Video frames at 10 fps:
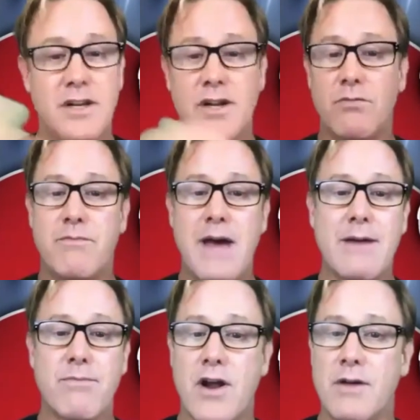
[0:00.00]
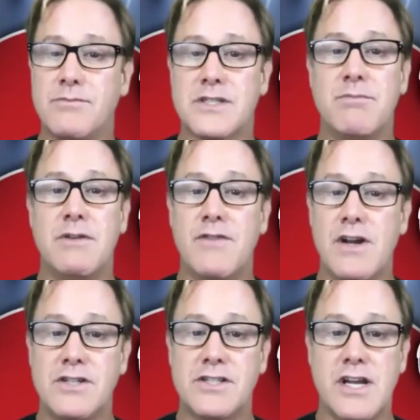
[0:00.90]
back problems can be
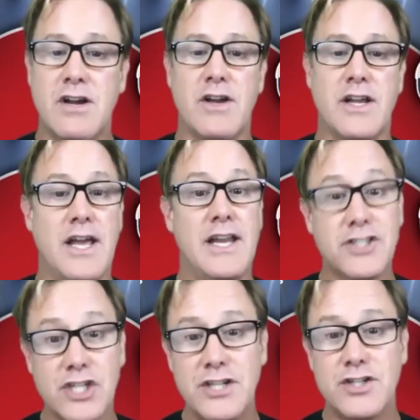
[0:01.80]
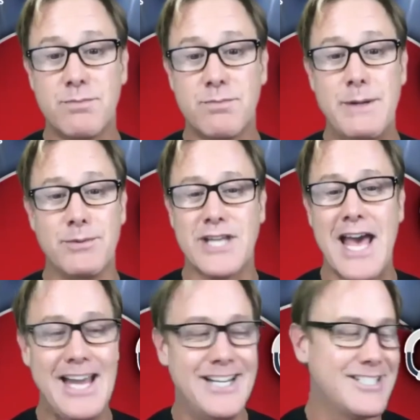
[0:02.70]
very scary, and it changes people's
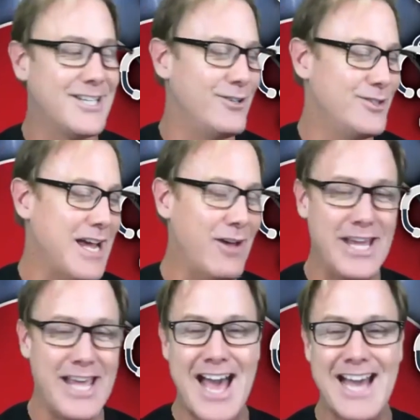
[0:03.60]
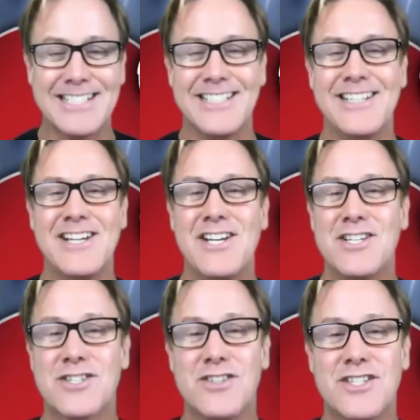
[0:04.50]
attitudes, how they act.
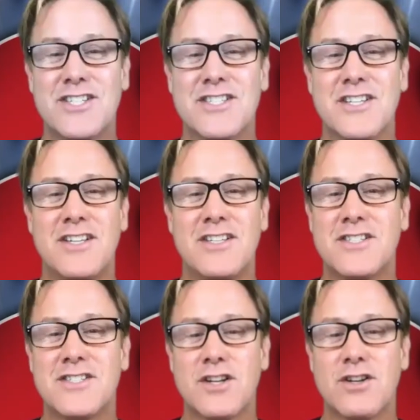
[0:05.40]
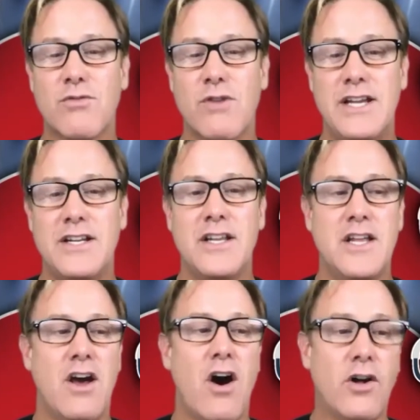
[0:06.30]
So this is a great
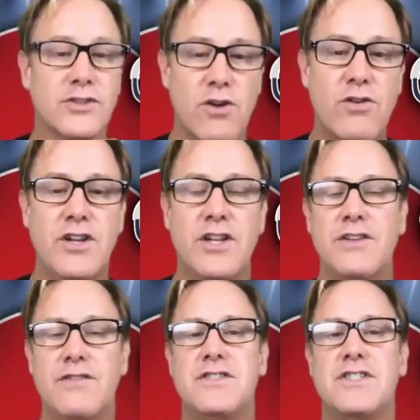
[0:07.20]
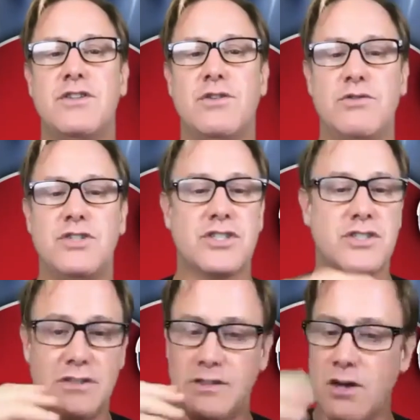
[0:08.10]
alternative to just
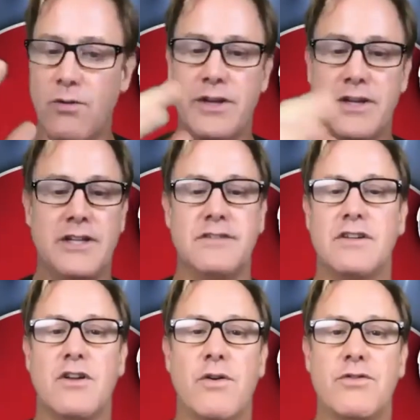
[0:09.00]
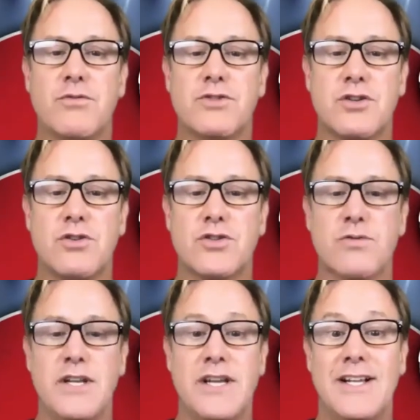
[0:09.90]
going through
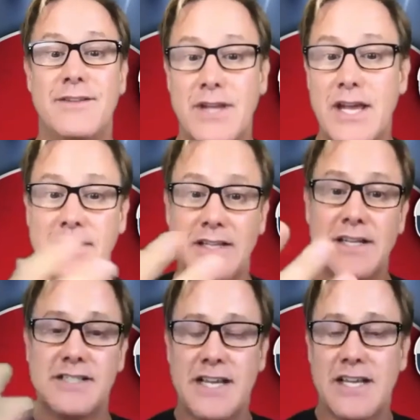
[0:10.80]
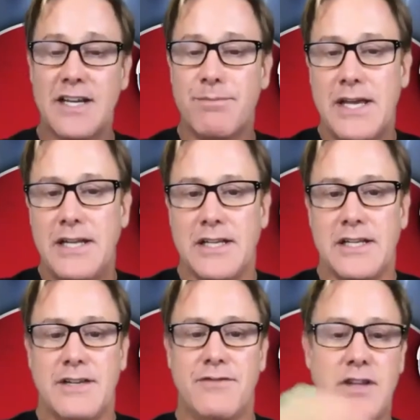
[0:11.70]
surgery, and get a second opinion.
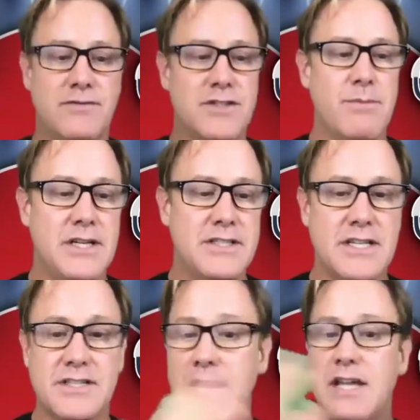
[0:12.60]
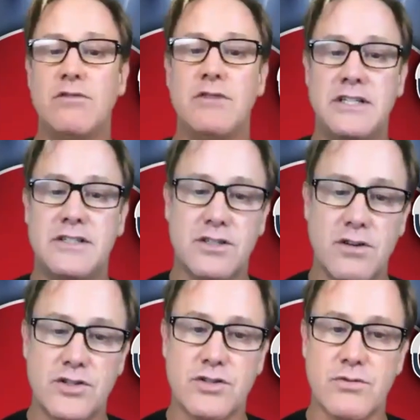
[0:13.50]
If somebody says, hey, you need
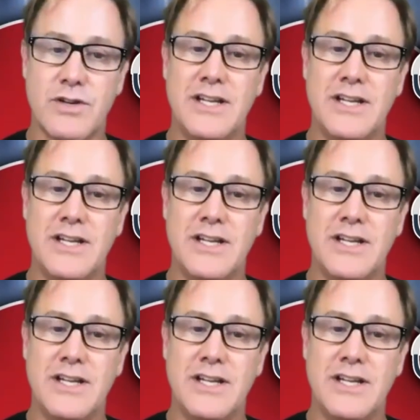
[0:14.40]
surgery,